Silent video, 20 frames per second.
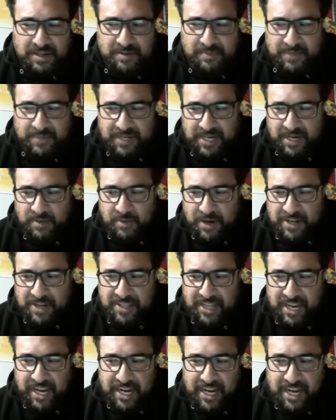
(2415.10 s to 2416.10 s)
But one
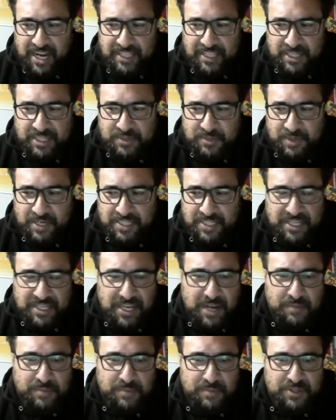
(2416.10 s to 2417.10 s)
thing I lacked as well as a
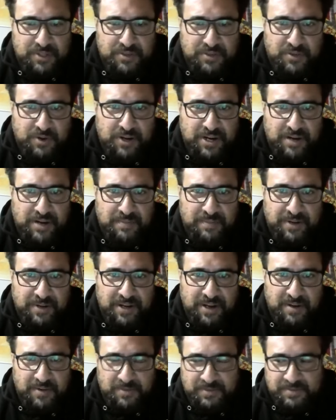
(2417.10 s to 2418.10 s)
young person growing up, and
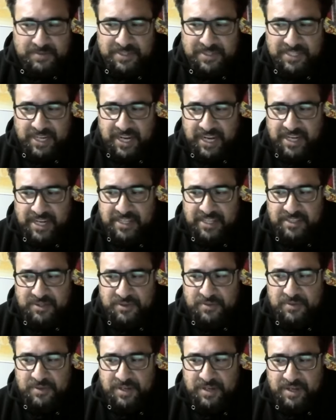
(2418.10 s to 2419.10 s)
I wish I had it
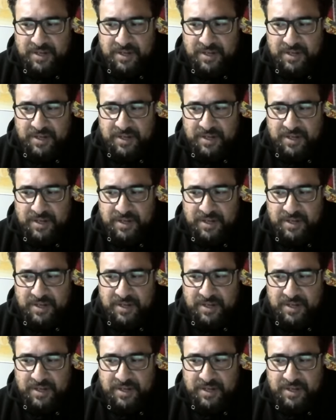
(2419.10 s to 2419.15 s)
too,